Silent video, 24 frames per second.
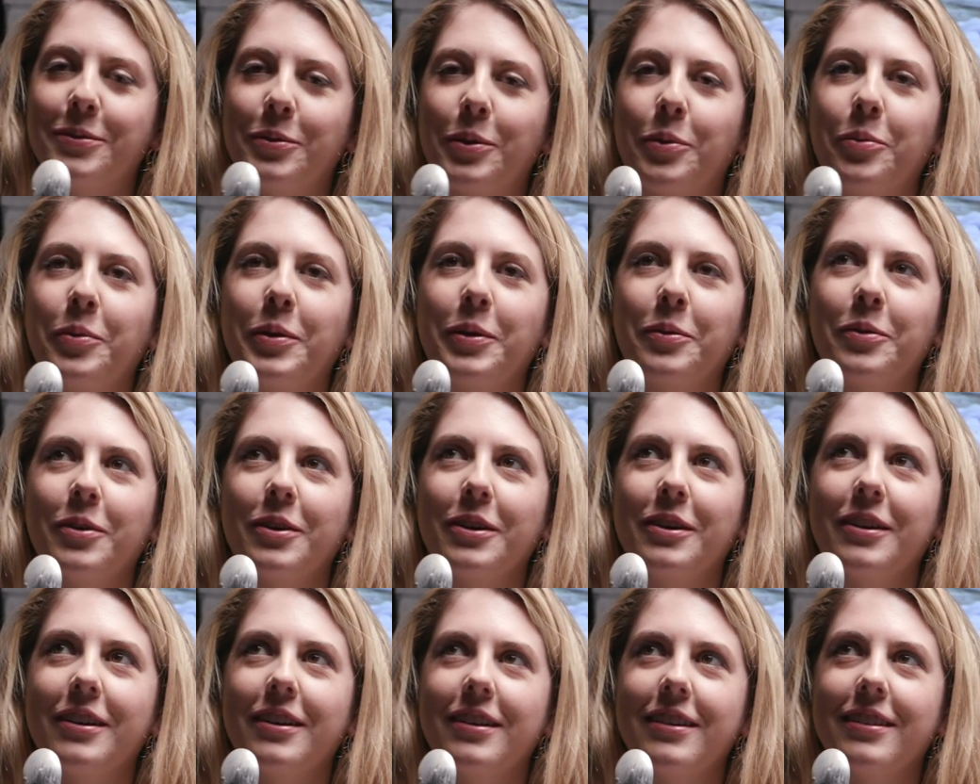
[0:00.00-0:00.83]
When we
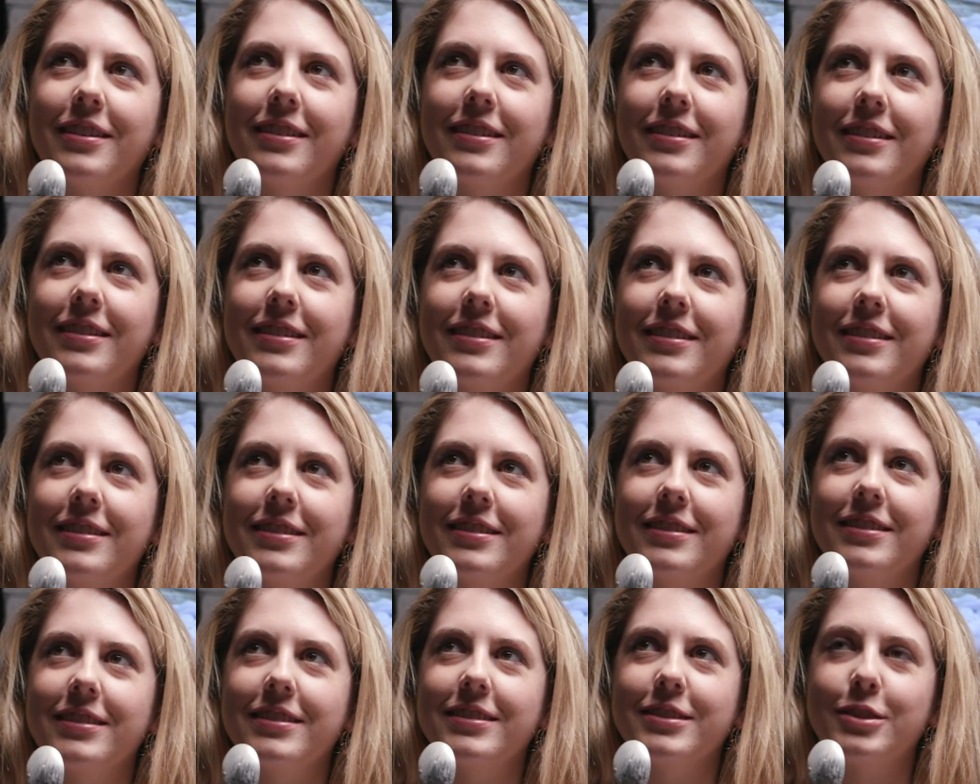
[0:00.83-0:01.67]
were
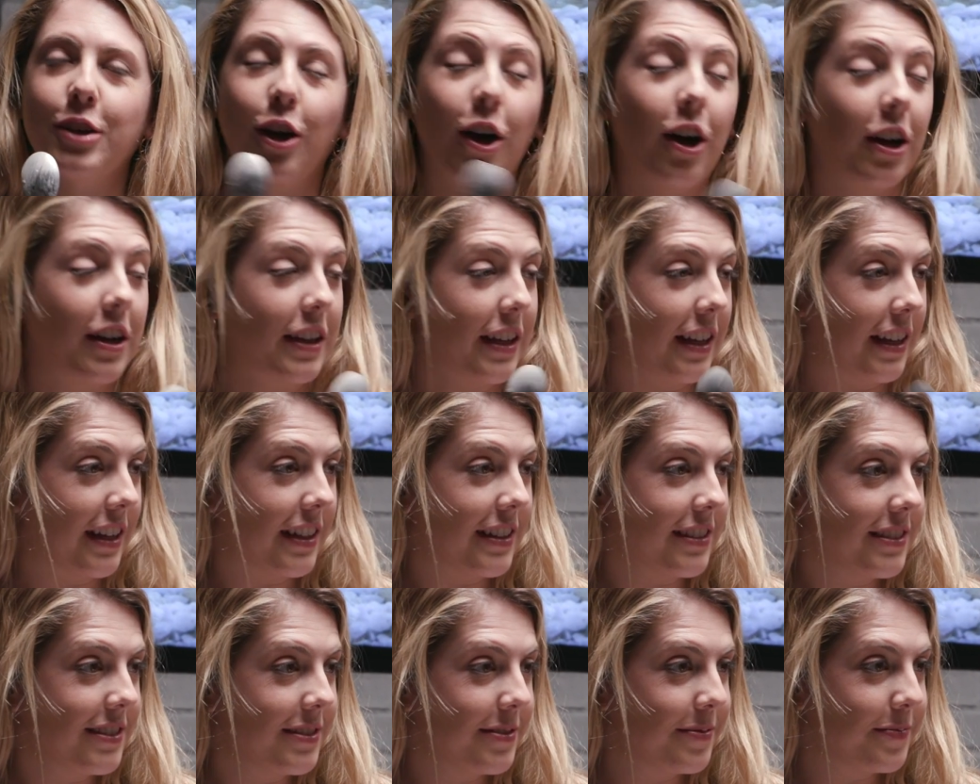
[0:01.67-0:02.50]

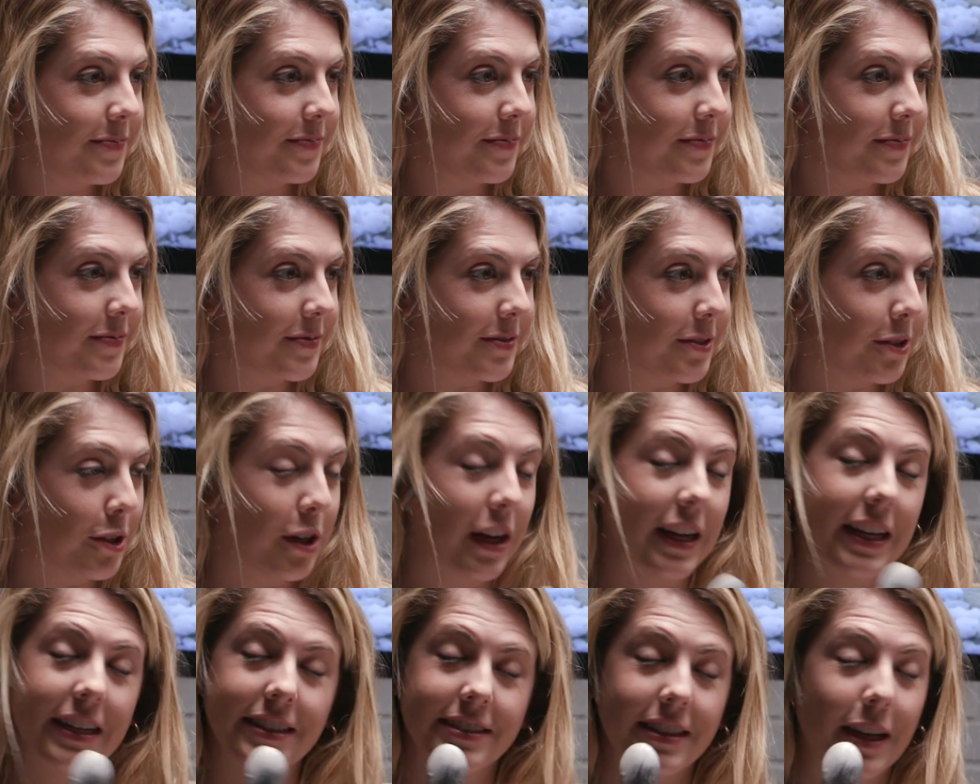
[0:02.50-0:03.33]
talking, or
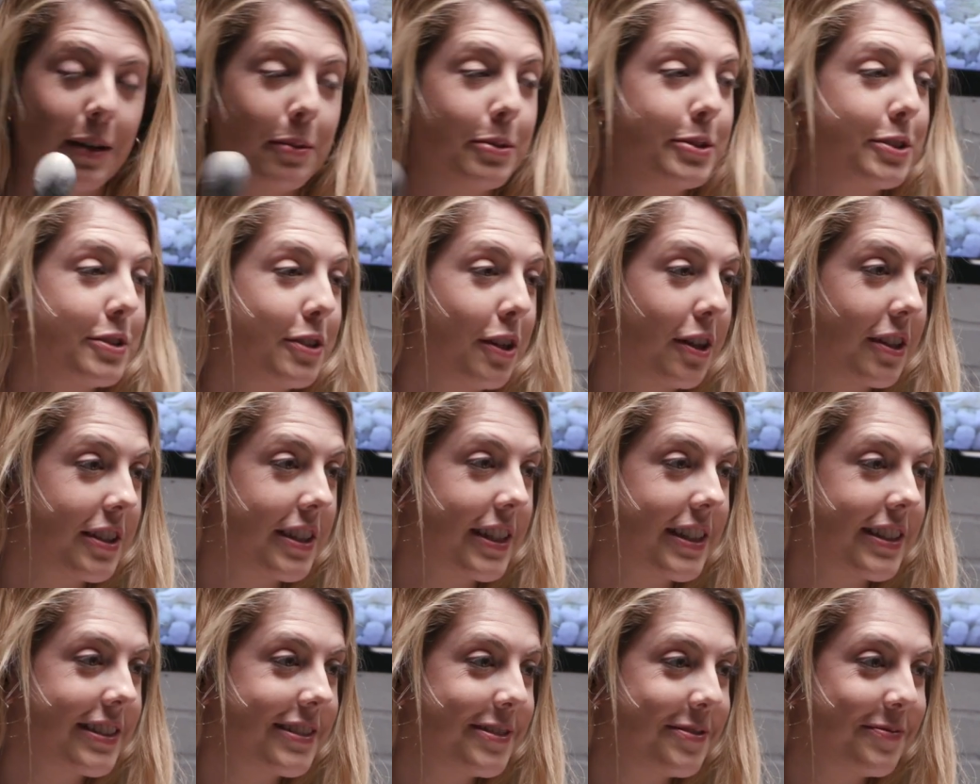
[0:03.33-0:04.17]
I guess I was
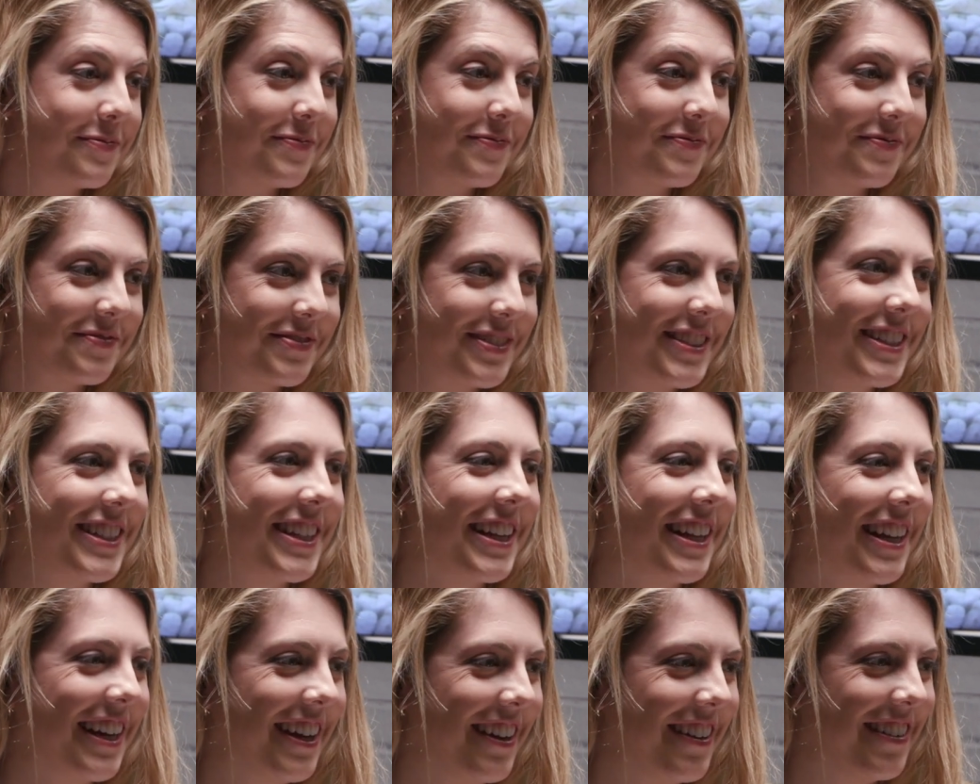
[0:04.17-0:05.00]
talking,
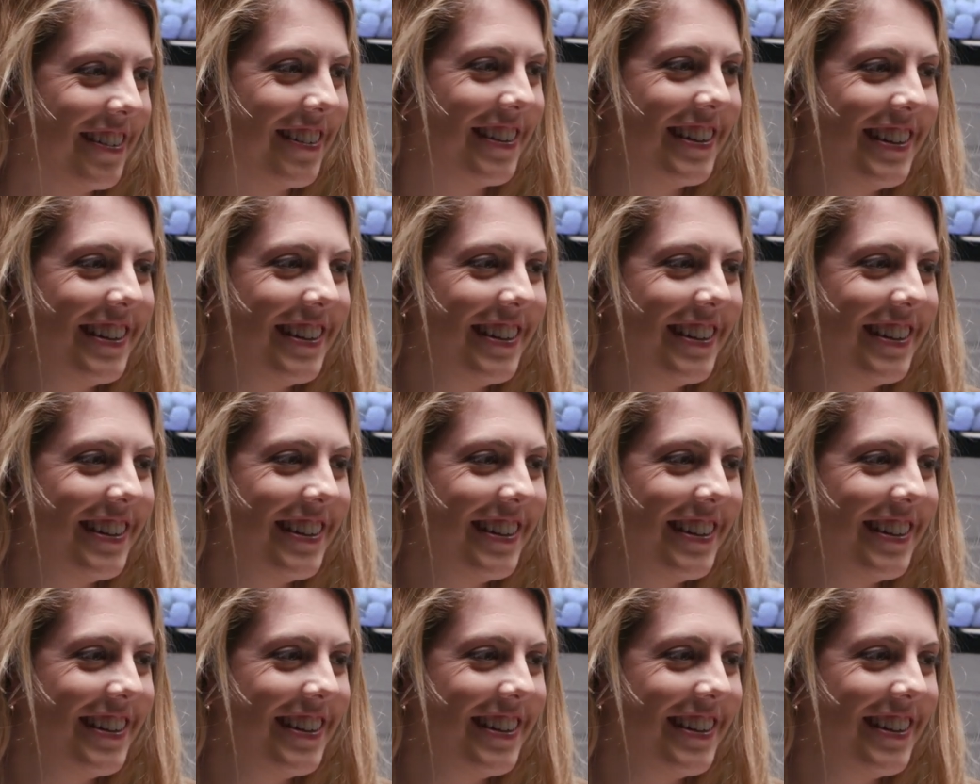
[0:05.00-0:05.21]
you know,